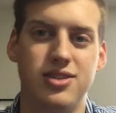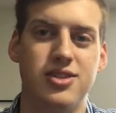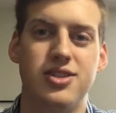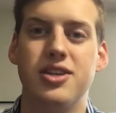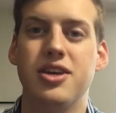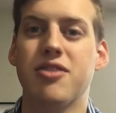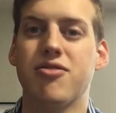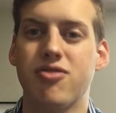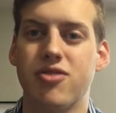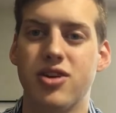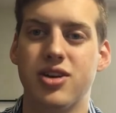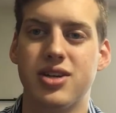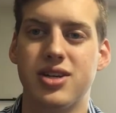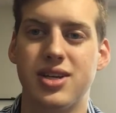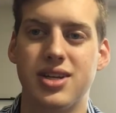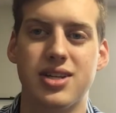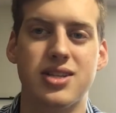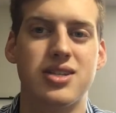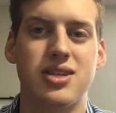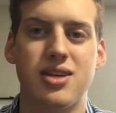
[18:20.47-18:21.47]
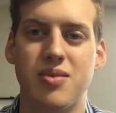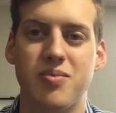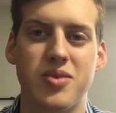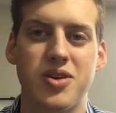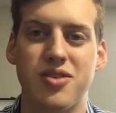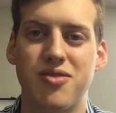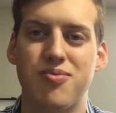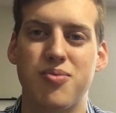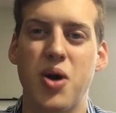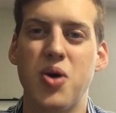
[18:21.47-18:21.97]
different in some way.
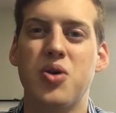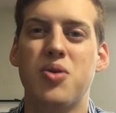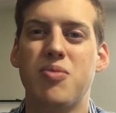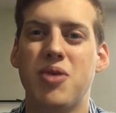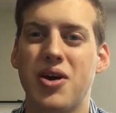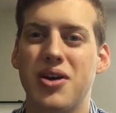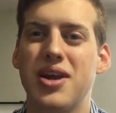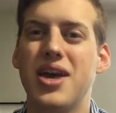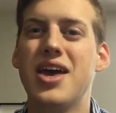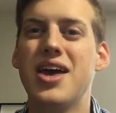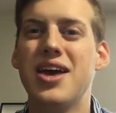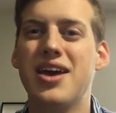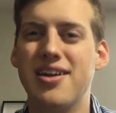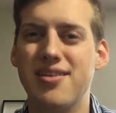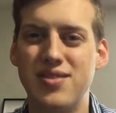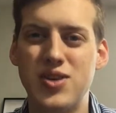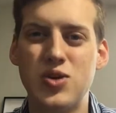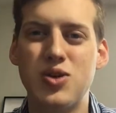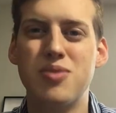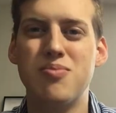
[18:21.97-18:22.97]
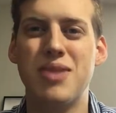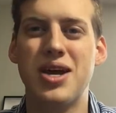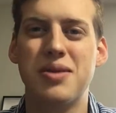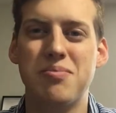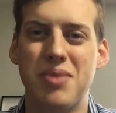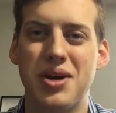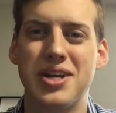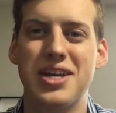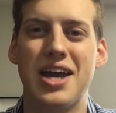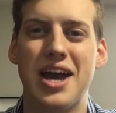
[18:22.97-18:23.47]
If you could make money